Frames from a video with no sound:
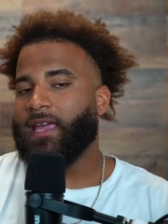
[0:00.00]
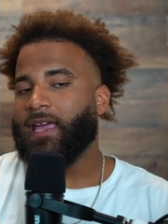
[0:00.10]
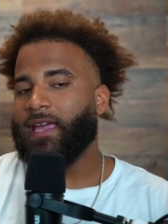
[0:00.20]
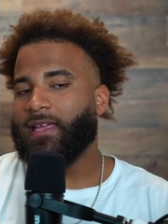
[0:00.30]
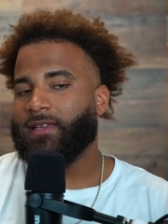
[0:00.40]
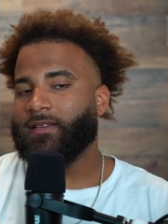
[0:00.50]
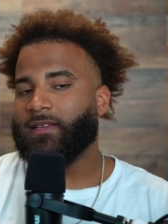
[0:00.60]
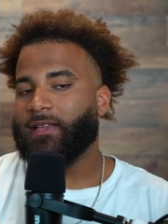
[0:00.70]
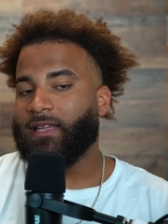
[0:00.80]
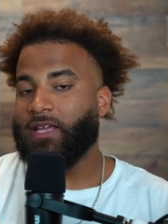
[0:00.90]
and
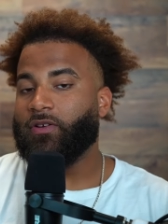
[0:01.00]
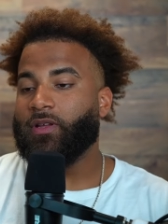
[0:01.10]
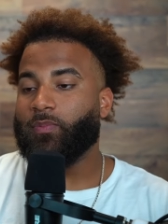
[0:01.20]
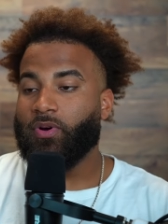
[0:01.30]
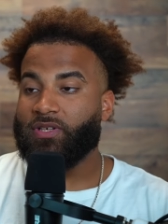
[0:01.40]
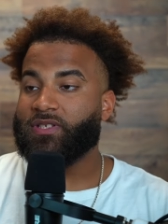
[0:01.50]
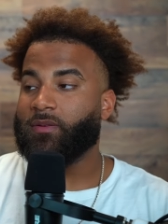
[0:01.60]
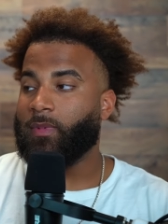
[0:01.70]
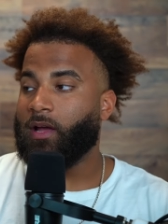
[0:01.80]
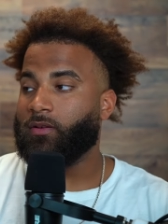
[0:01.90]
literally push
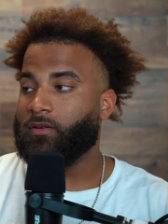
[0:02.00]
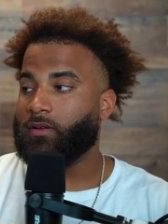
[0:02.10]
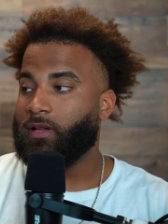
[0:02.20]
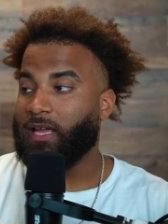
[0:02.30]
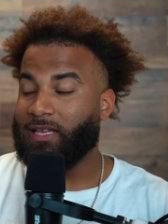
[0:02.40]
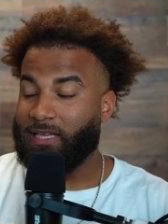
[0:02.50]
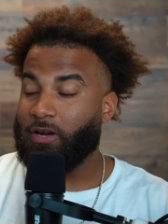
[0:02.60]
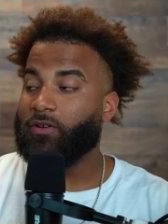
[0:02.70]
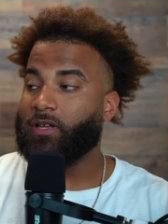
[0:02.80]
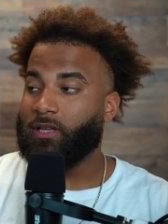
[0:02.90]
them out. Like
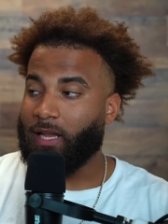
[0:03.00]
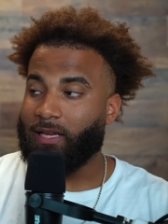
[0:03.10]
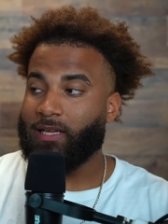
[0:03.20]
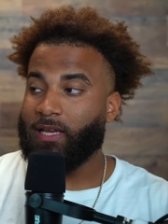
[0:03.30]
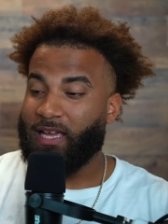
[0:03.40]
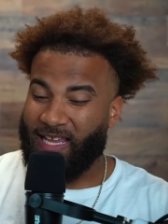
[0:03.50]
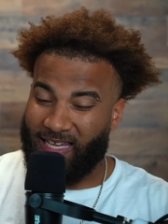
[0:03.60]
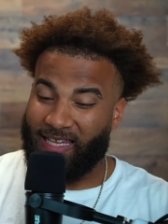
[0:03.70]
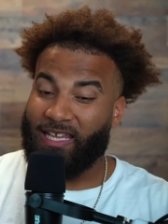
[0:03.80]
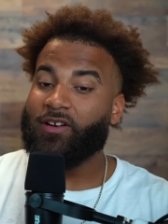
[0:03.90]
literally, like
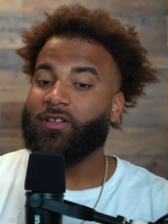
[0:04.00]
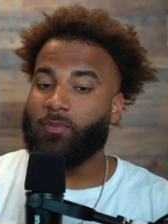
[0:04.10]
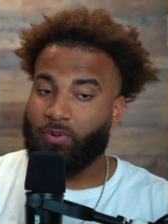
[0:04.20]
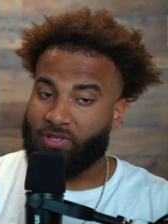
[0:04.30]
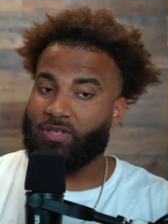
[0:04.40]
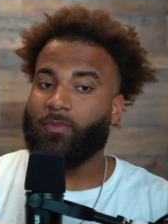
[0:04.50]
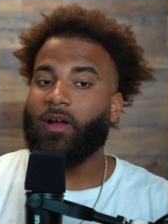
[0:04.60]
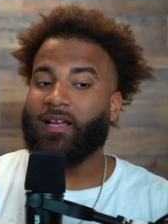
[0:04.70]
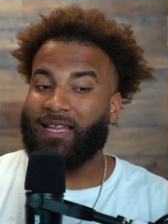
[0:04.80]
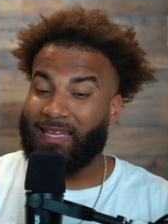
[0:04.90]
literally push them
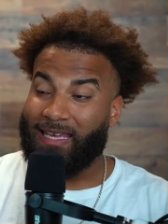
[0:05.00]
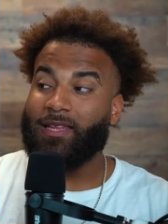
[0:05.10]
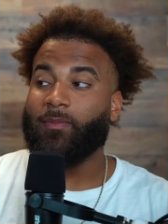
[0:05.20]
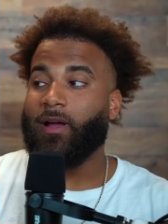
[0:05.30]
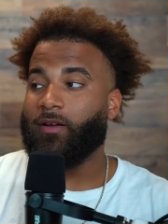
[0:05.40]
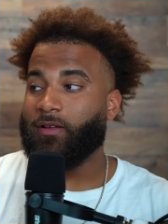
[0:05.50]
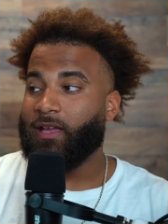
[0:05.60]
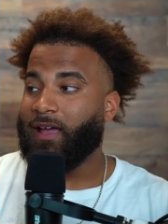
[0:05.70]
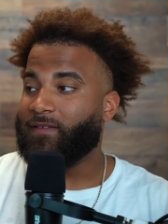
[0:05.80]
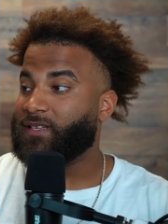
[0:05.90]
out, clean them out.
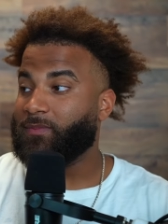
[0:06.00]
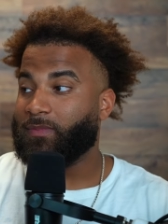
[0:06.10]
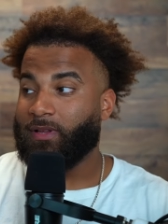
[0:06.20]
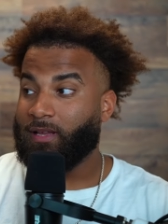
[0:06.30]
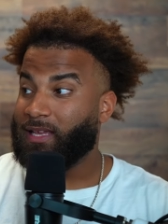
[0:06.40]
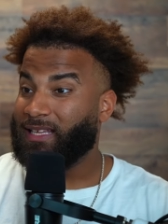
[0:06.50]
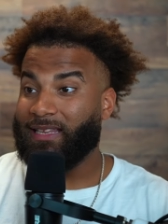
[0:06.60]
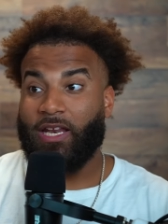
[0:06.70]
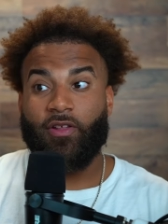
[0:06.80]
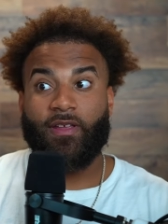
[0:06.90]
I've the seen, gangs.
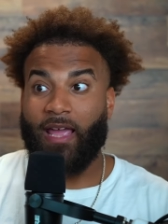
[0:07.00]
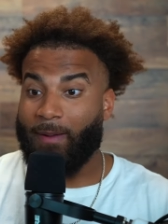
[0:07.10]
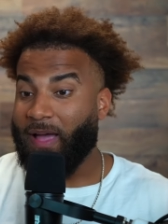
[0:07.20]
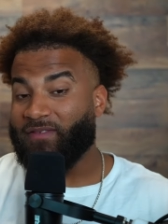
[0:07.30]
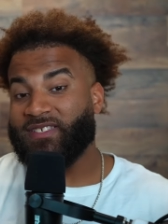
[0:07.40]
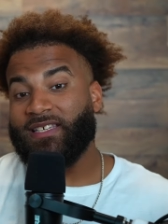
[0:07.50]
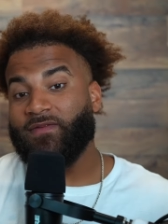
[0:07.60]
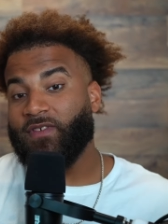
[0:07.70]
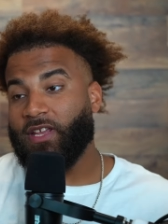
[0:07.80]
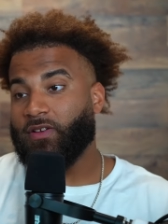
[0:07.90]
Literally, I've, I've seen
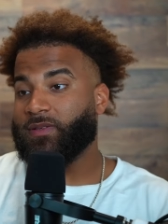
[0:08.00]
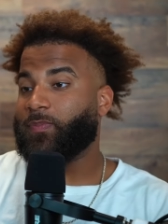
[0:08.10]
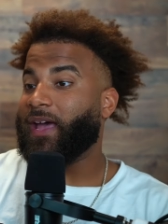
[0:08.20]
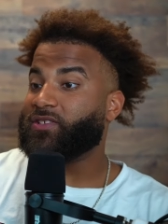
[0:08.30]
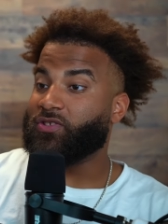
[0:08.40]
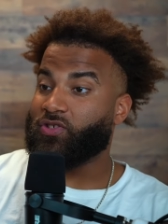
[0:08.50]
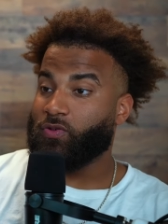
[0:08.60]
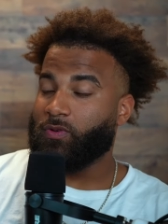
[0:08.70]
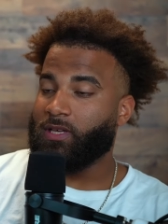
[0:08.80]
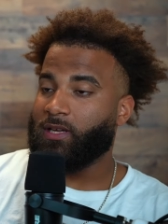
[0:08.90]
videos and Pastor
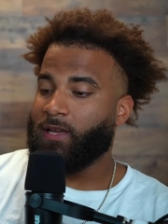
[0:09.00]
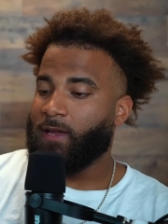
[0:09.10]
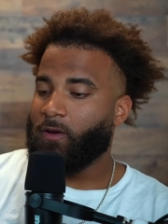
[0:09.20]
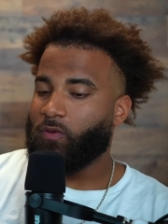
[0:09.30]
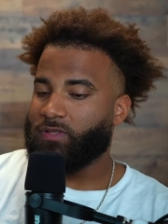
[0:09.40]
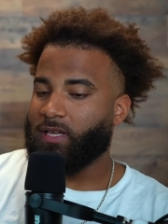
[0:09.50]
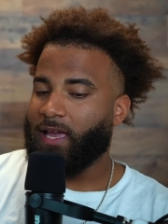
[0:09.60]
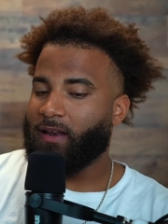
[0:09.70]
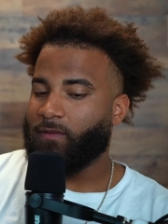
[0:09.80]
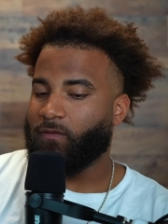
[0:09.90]
Chewy, who's the
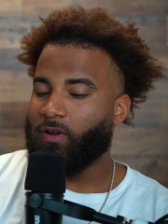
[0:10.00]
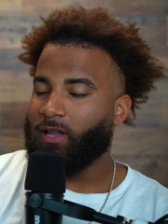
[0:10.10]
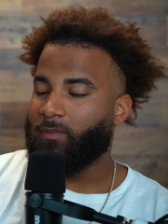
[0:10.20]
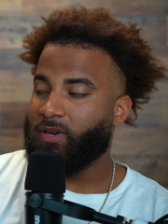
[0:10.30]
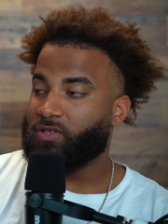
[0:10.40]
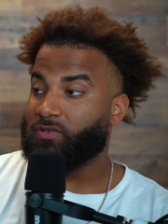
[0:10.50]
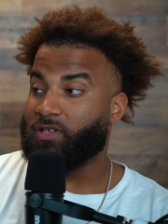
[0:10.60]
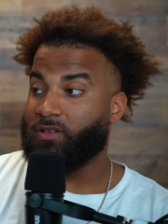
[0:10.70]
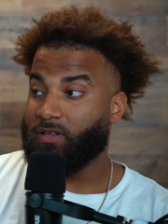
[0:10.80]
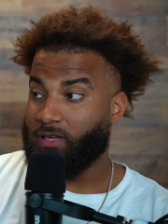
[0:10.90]
head of the frontline ministry here
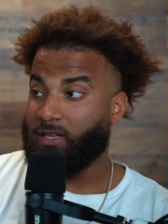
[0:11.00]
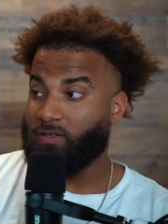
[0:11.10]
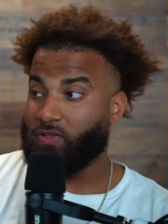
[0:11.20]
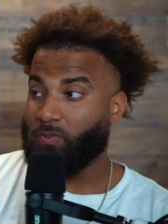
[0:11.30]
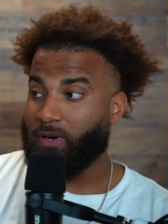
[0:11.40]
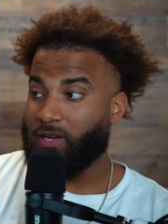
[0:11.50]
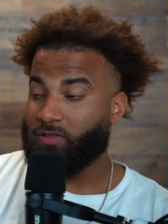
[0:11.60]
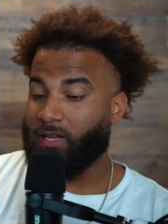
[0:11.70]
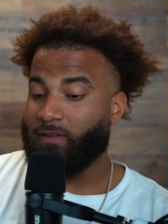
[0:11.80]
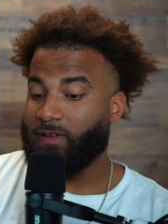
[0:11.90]
in the in the supernatural life.